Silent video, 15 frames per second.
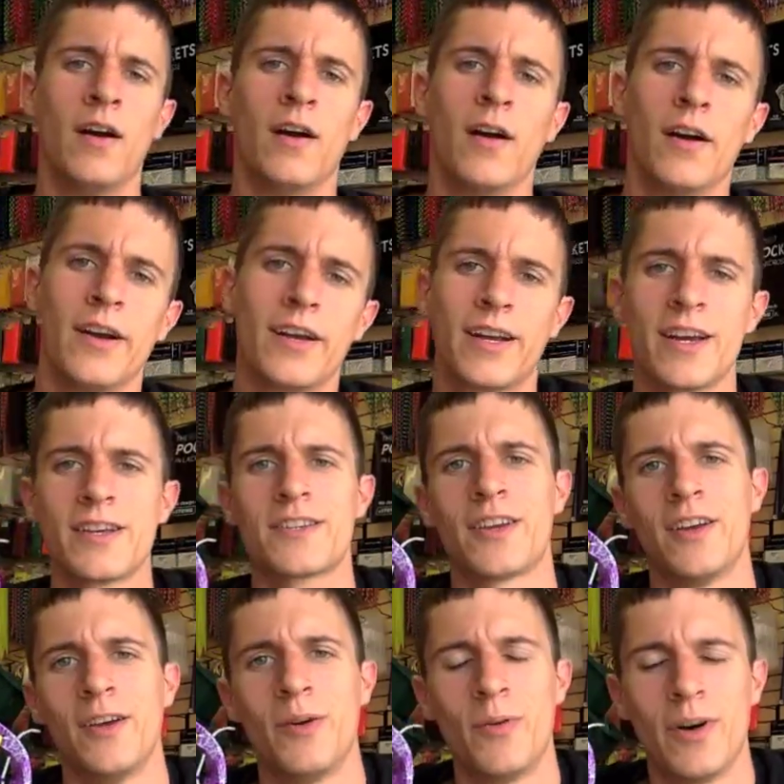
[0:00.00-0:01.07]
All right, guys.
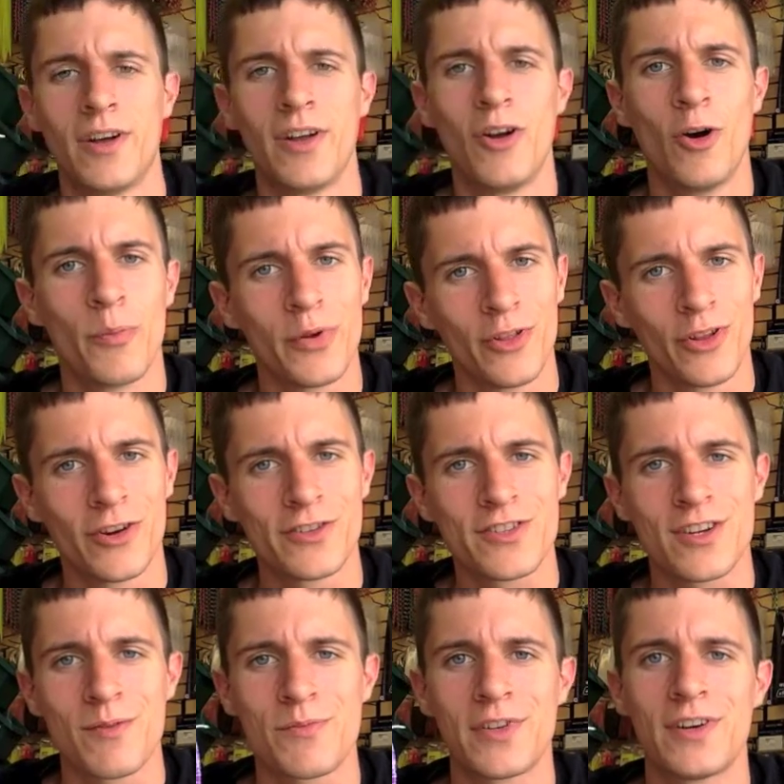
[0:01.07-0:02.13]
Well, I hope you learned
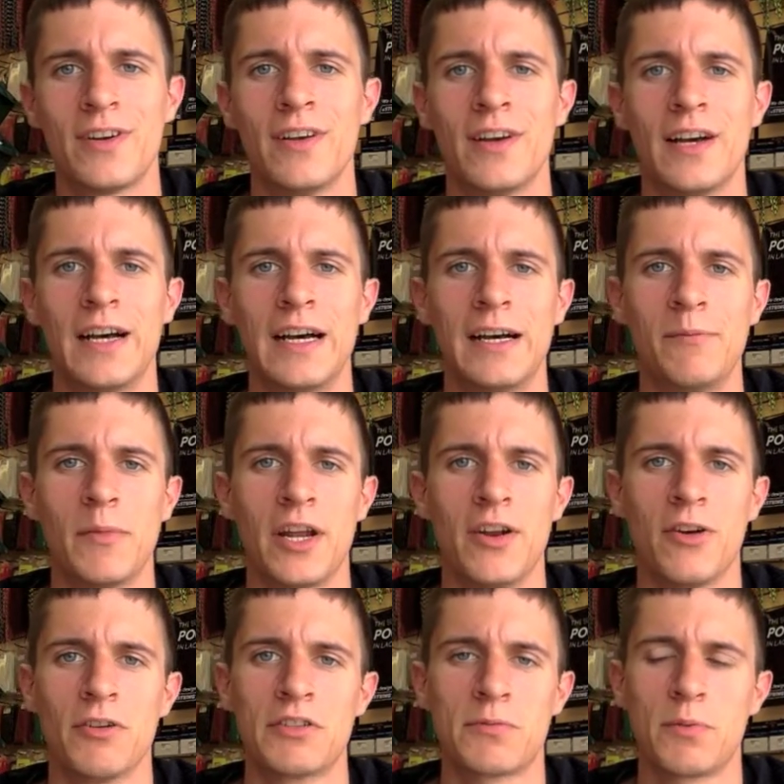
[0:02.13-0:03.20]
something. I
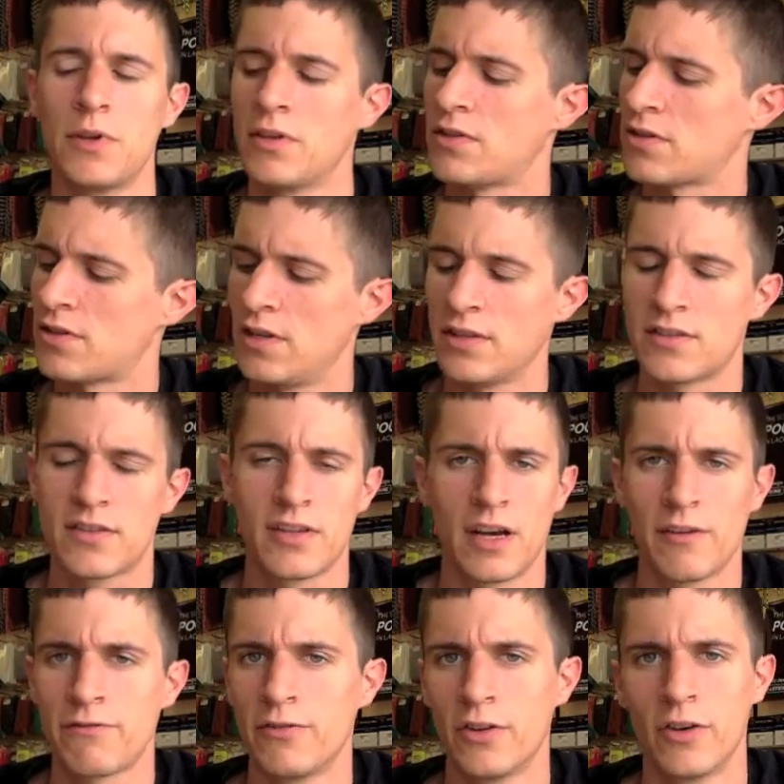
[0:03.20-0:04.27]
know it's
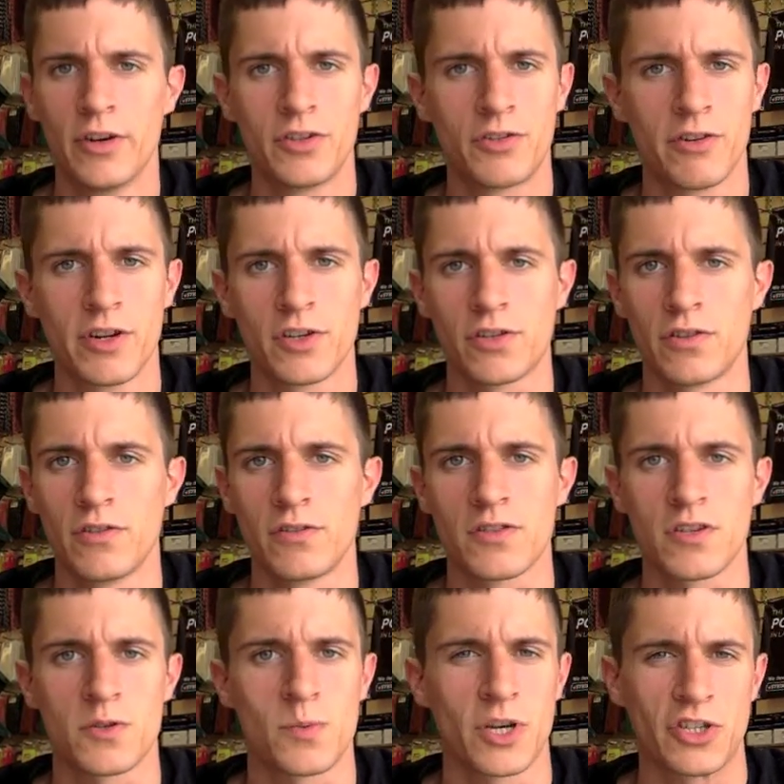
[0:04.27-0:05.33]
tough learning traditionals,
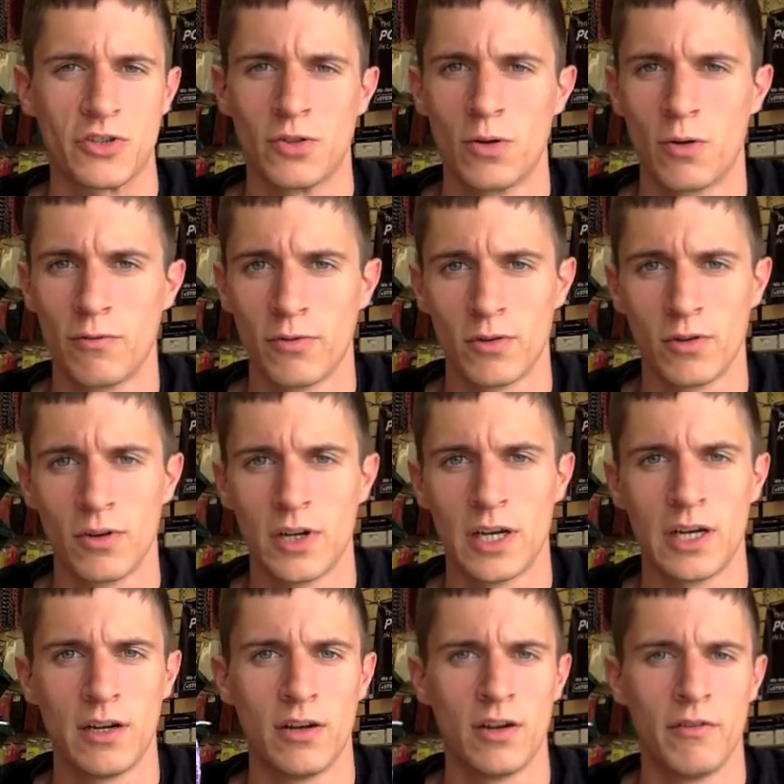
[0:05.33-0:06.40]
especially over
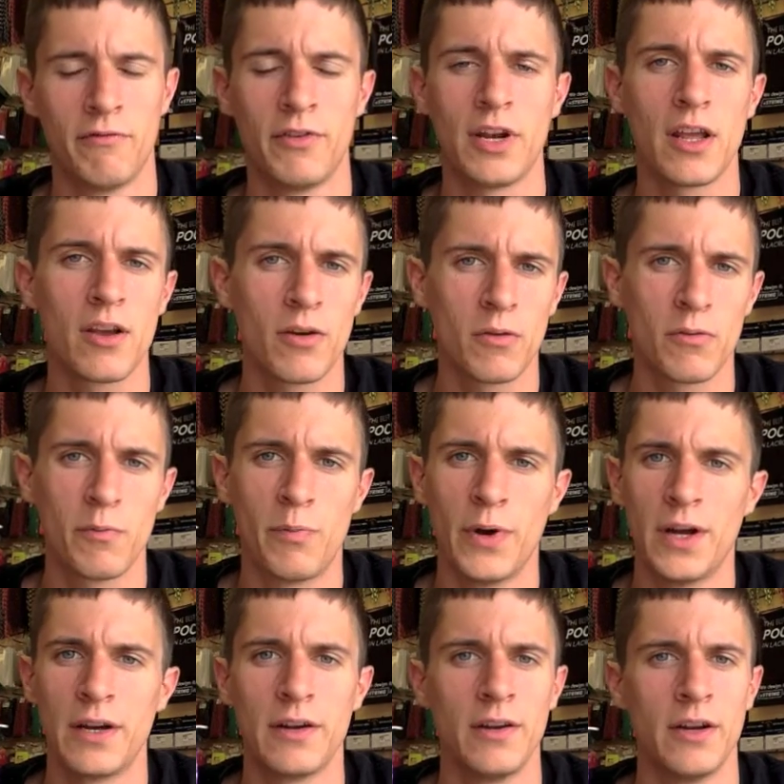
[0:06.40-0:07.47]
a video.
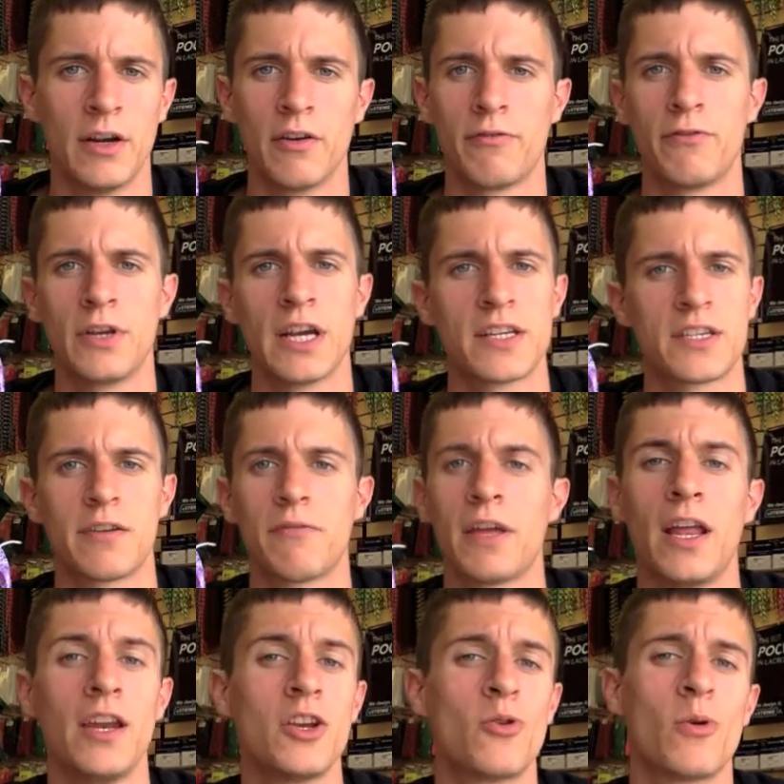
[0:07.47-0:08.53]
But if you guys have
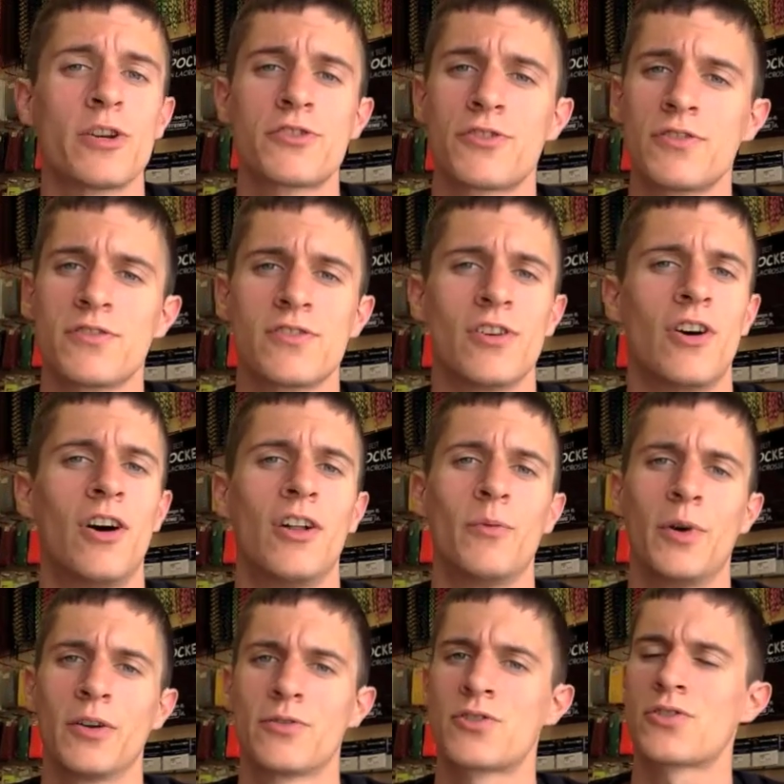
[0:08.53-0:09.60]
any questions at all
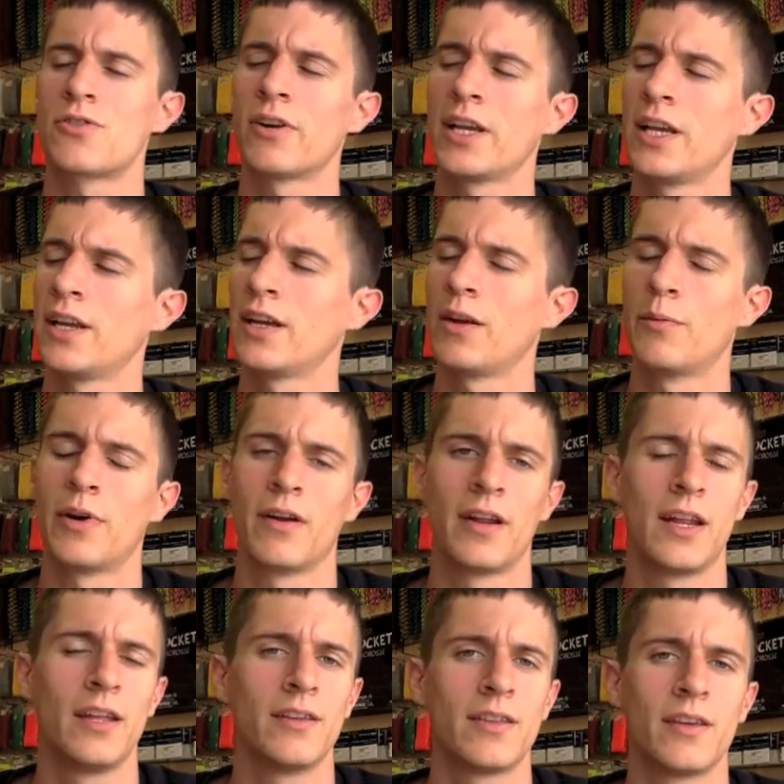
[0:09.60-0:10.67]
about stringing, about
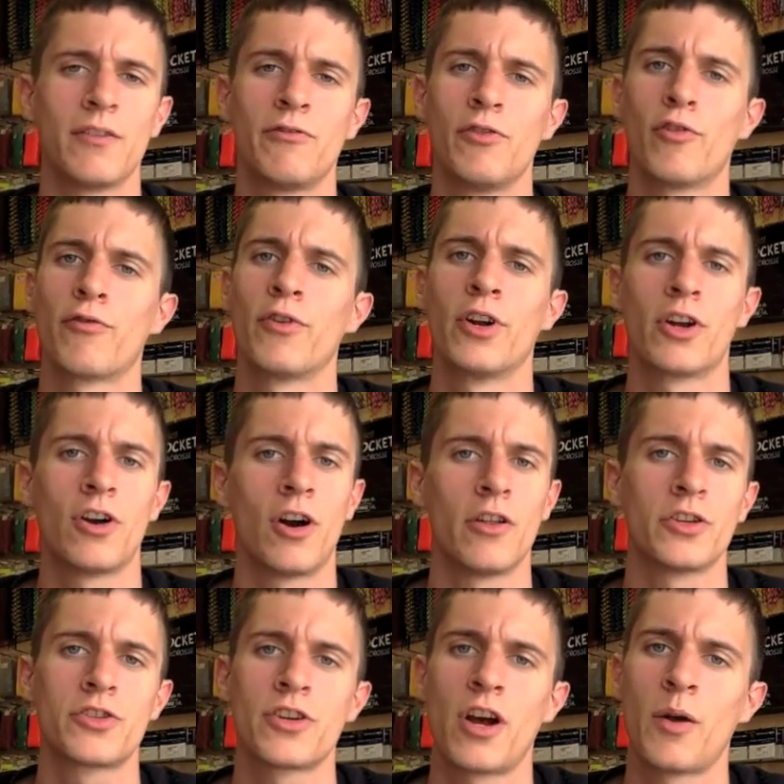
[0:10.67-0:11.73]
anything, feel free to call
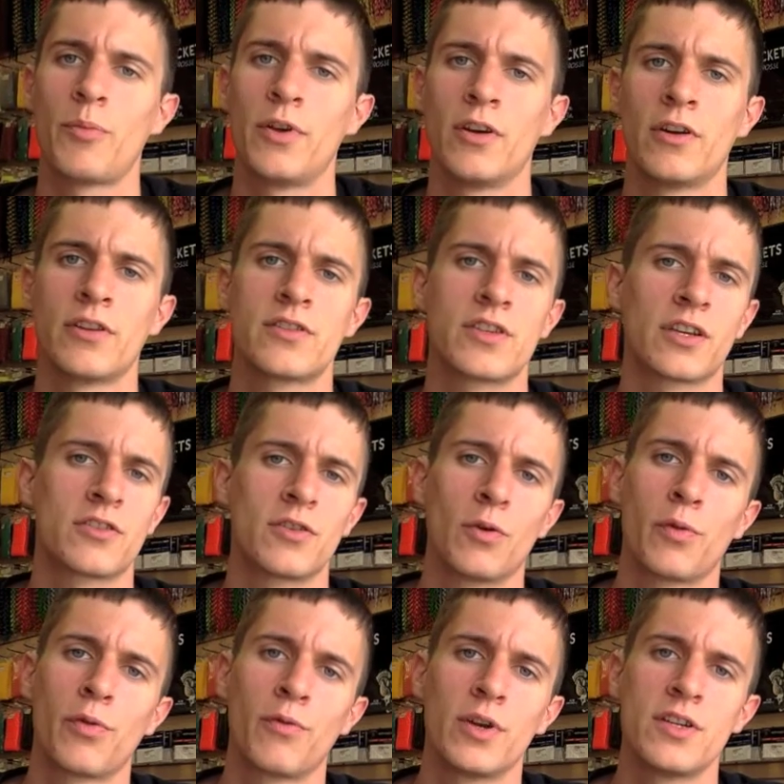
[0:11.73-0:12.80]
the shop here at
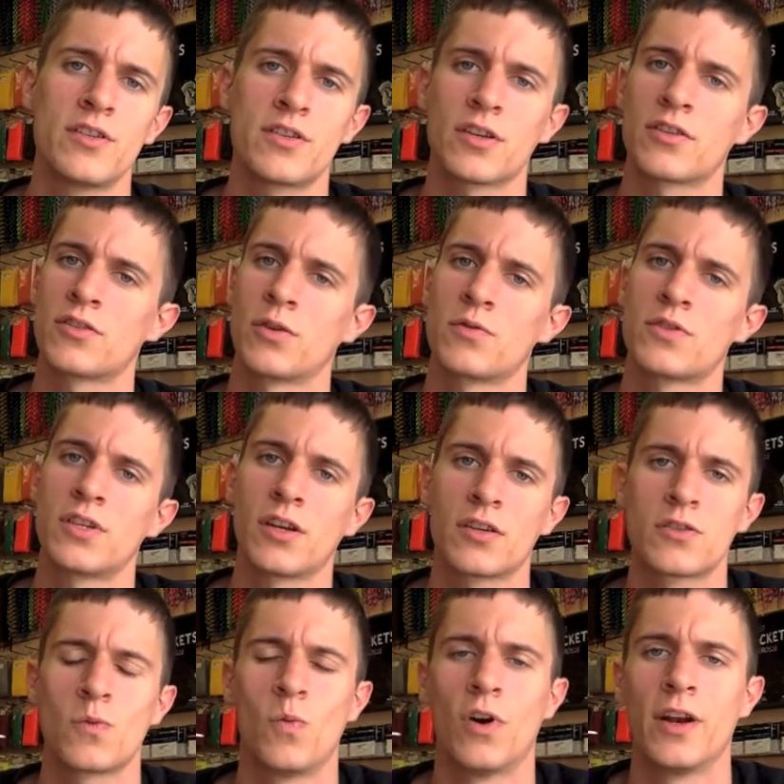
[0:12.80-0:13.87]

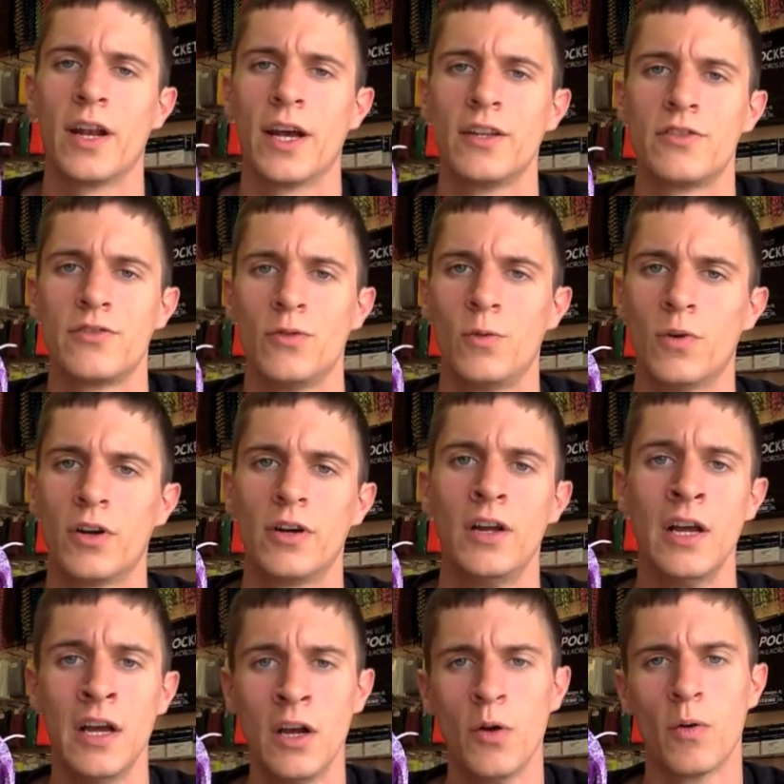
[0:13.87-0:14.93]
603-606-1921.
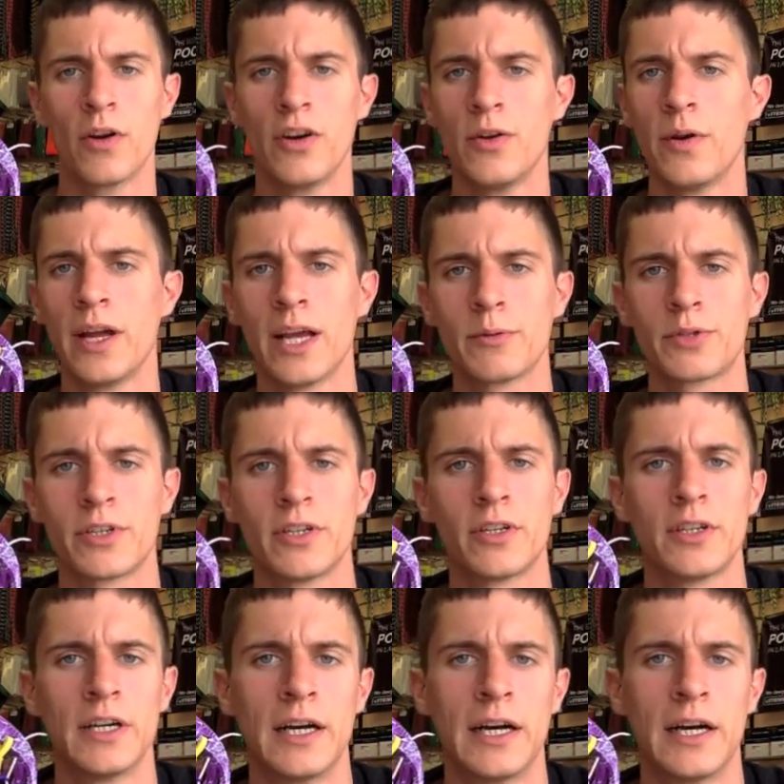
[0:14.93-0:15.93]
We're in New Hampshire.